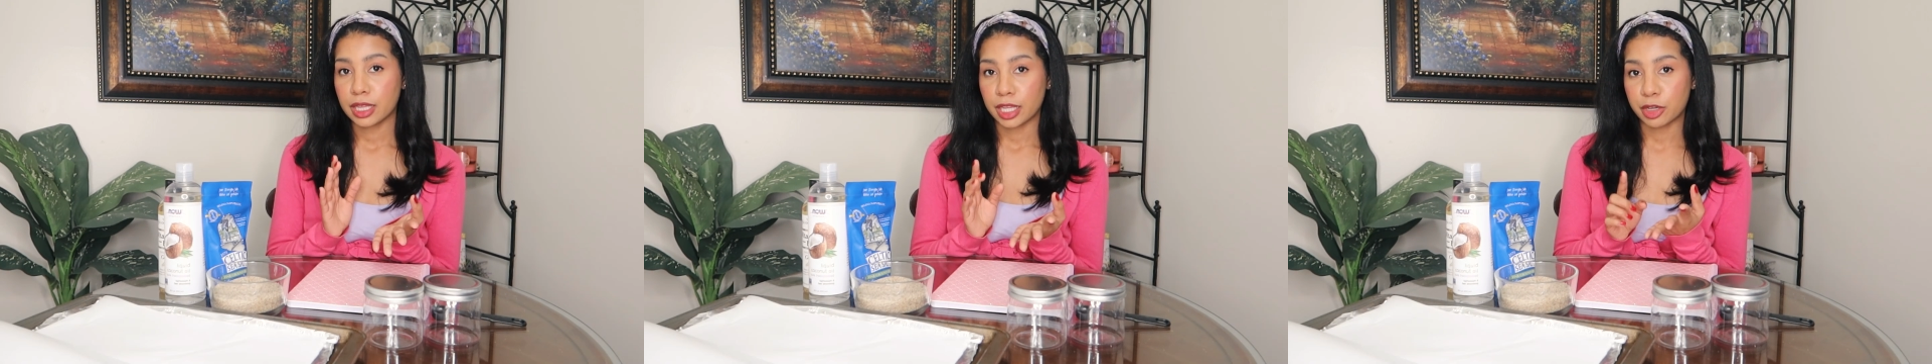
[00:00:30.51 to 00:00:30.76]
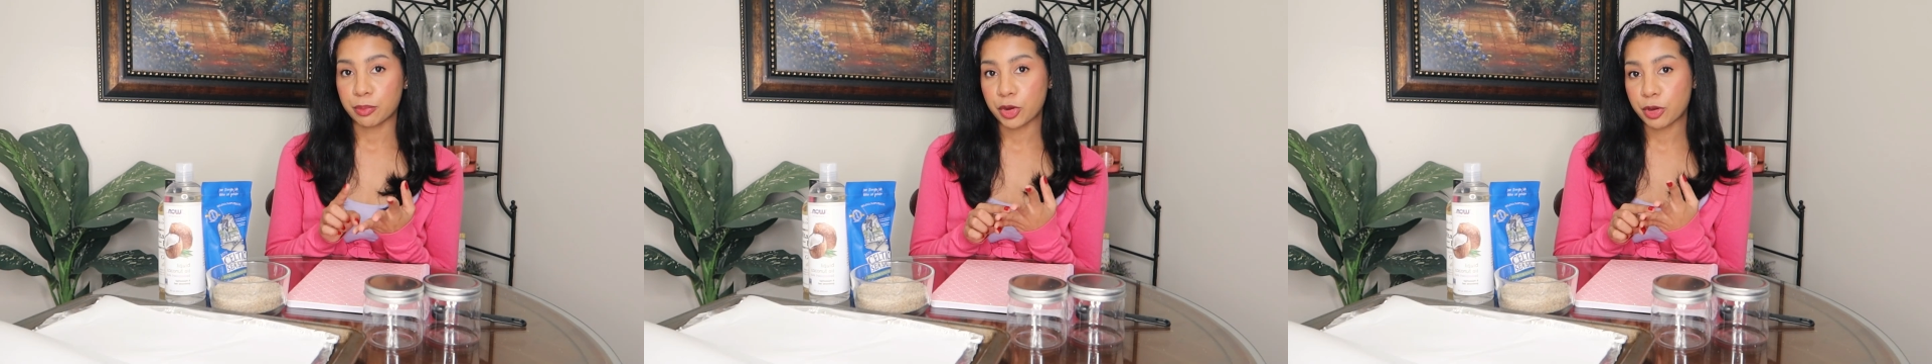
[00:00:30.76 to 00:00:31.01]

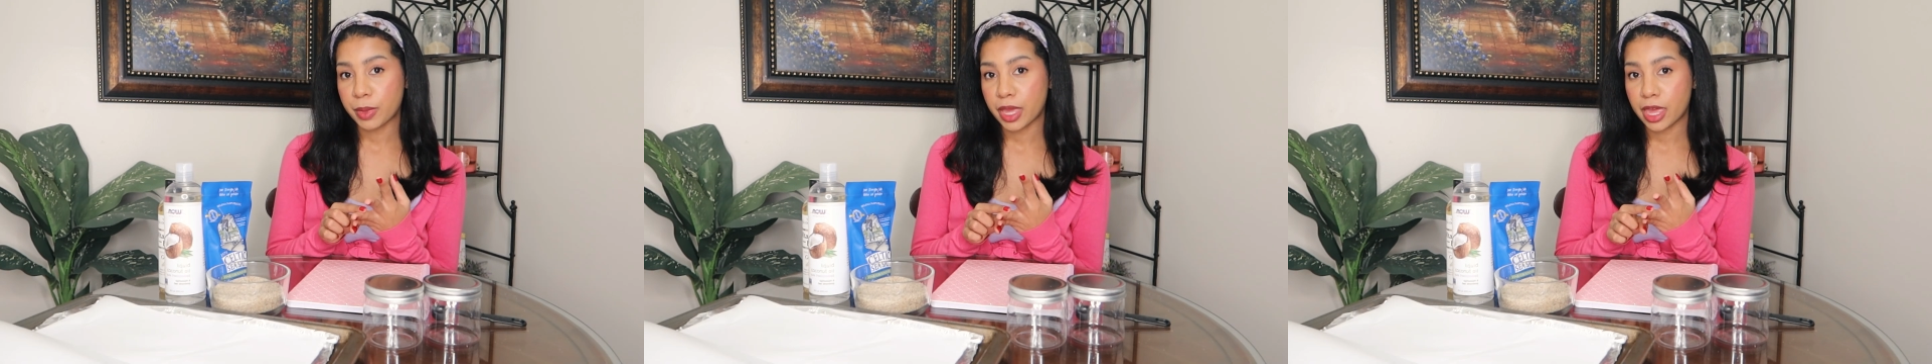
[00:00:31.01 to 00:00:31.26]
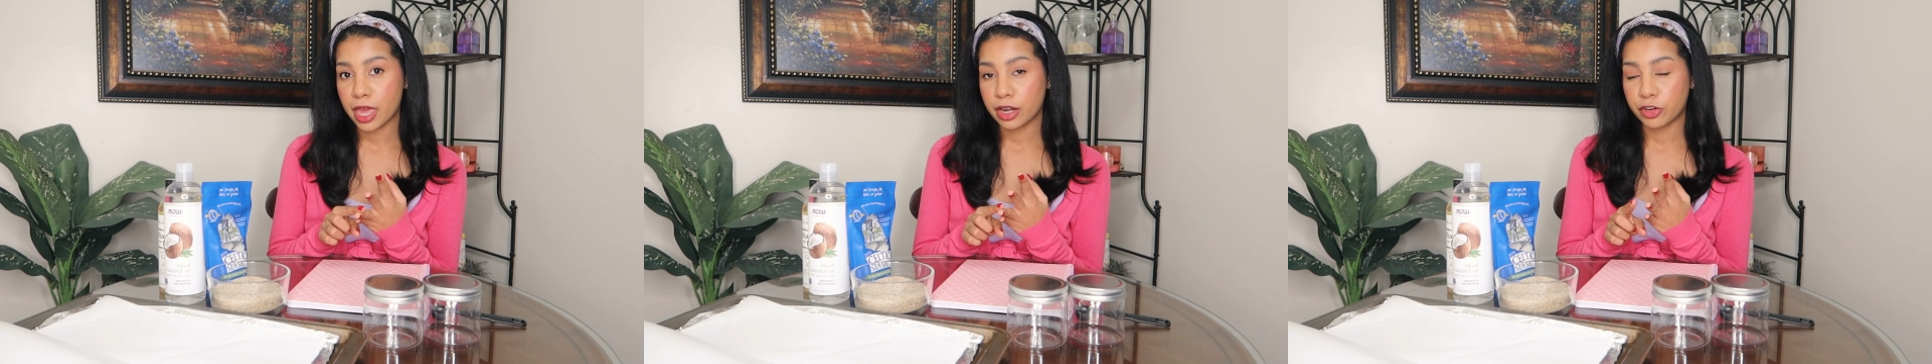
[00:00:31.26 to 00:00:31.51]
like
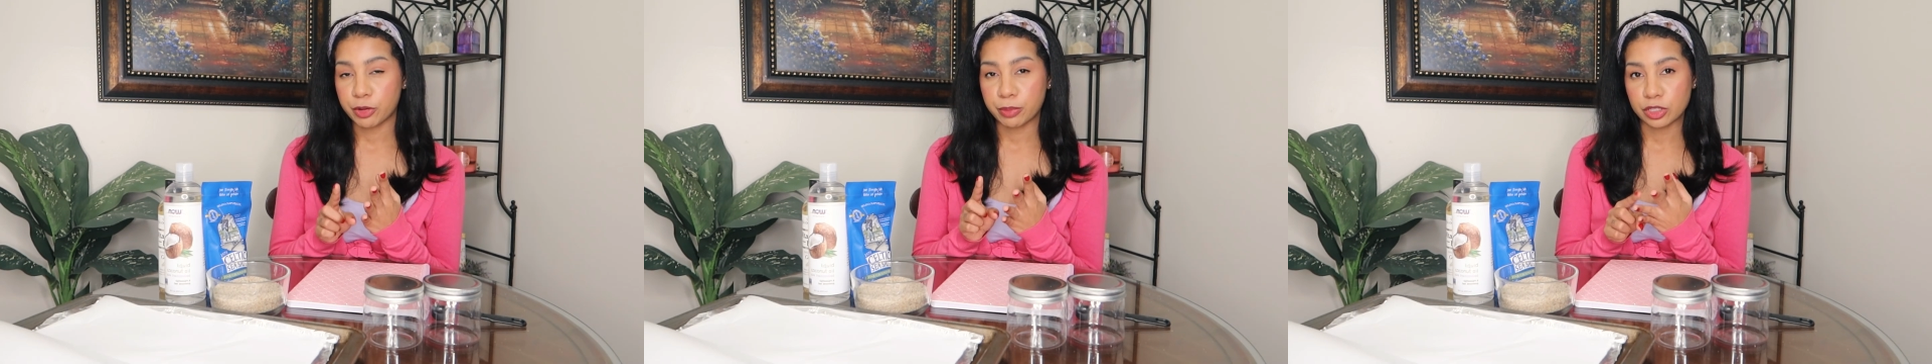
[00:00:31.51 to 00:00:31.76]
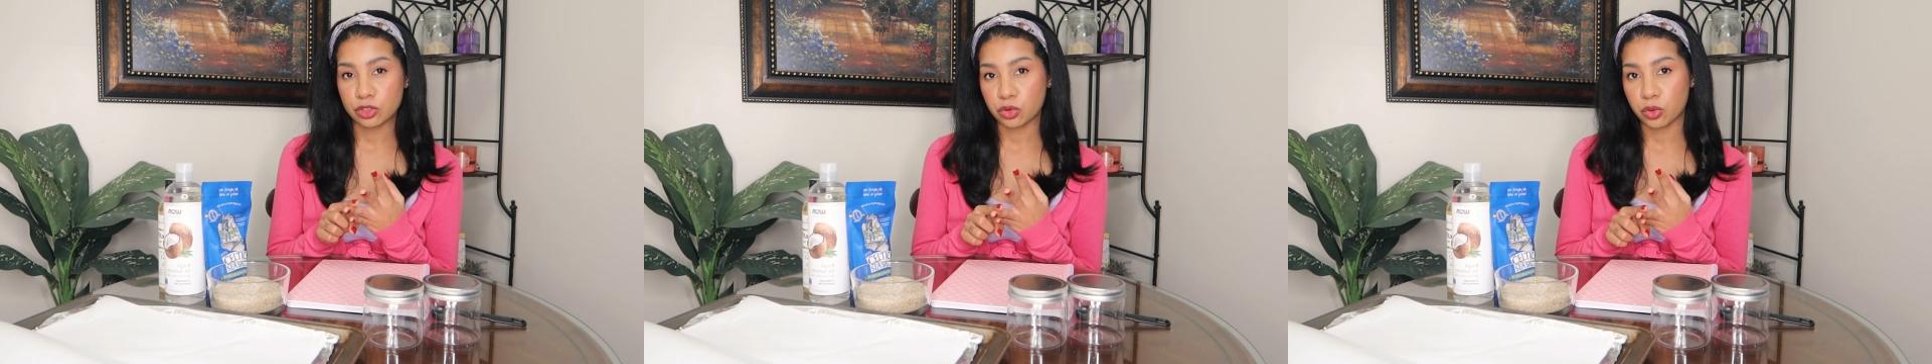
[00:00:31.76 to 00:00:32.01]
mermaid
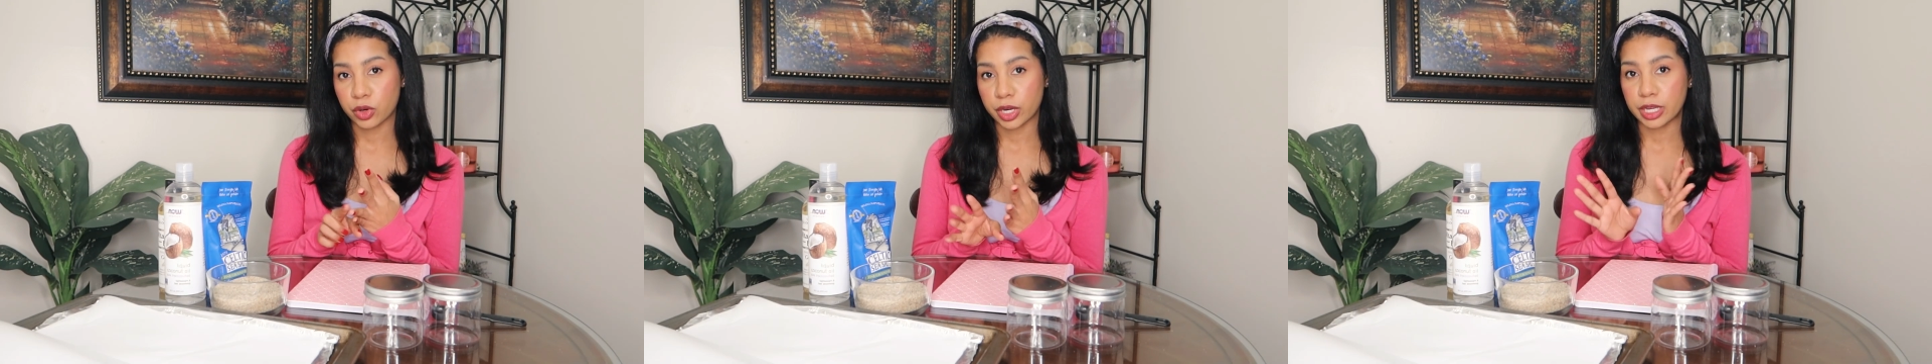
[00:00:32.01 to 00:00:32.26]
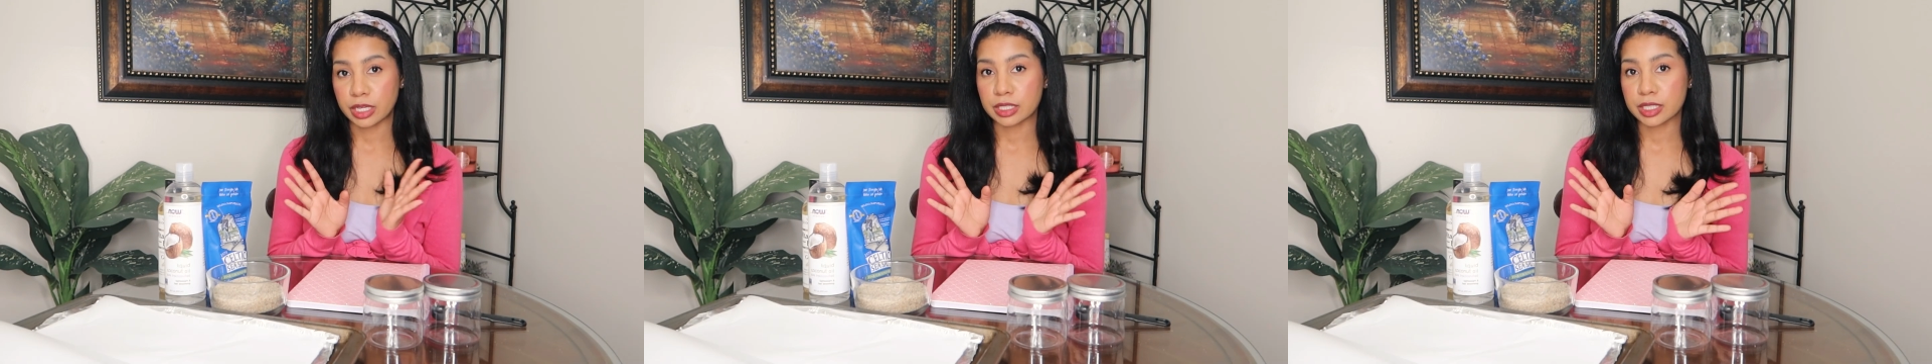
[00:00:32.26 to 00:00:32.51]
creepy
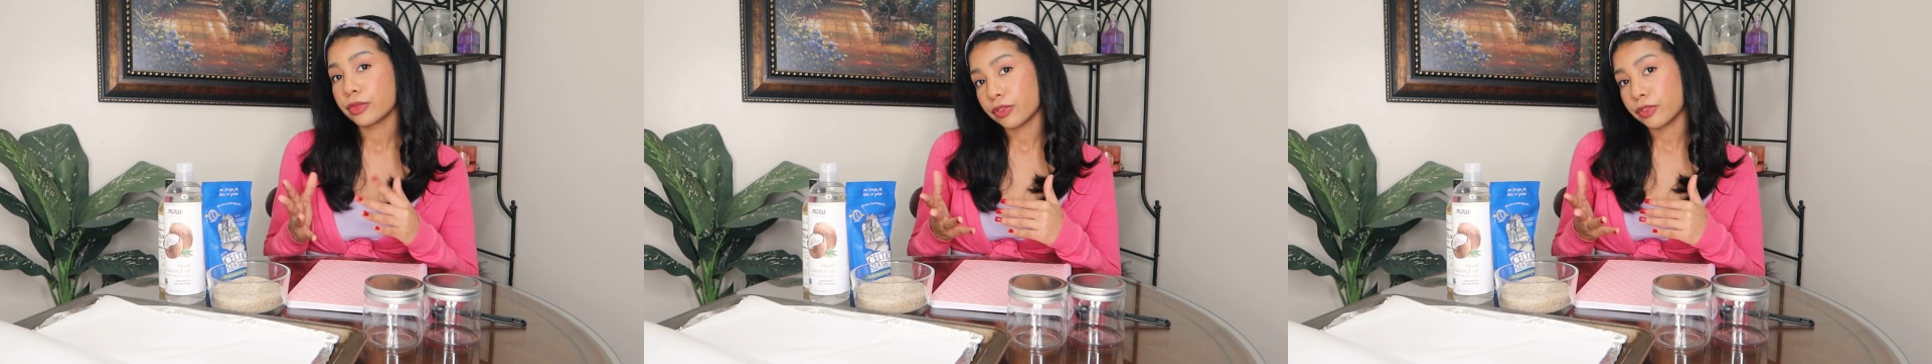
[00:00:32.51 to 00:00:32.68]
stories.